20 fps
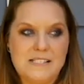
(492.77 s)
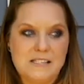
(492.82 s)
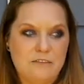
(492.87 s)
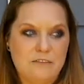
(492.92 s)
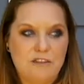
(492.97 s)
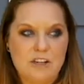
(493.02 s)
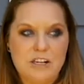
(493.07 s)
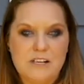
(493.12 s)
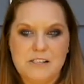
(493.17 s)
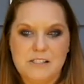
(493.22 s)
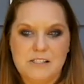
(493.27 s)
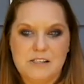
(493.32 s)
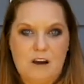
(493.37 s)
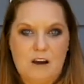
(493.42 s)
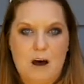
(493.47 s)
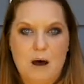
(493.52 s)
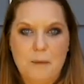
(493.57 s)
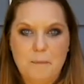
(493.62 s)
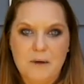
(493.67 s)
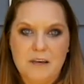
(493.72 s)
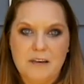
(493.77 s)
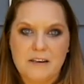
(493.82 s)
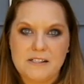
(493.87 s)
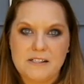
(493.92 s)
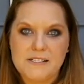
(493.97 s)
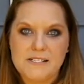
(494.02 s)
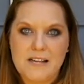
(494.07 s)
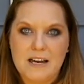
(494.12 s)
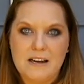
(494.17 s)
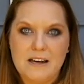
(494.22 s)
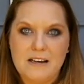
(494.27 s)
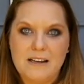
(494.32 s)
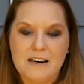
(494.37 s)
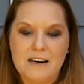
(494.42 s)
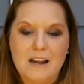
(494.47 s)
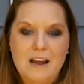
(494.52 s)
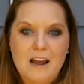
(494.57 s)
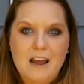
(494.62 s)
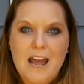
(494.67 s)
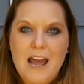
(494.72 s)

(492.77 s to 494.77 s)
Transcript: different topics, and